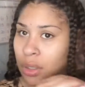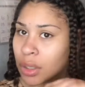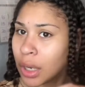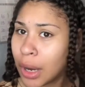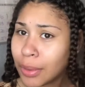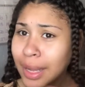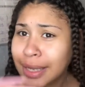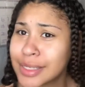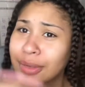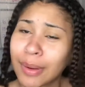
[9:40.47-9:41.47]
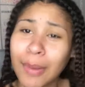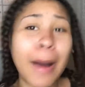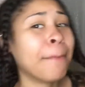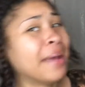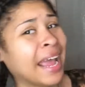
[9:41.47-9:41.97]
Okay, so now
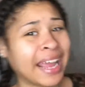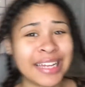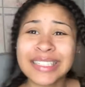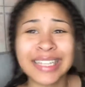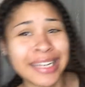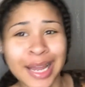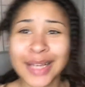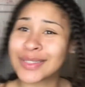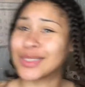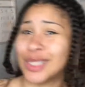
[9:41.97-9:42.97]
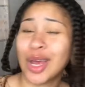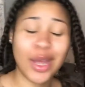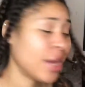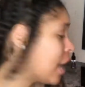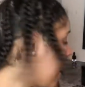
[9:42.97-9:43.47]
I'm back. It's the next
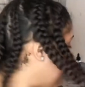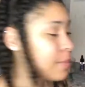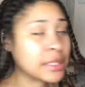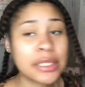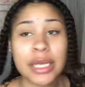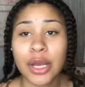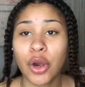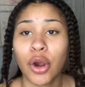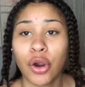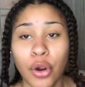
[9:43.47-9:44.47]
day. About to take her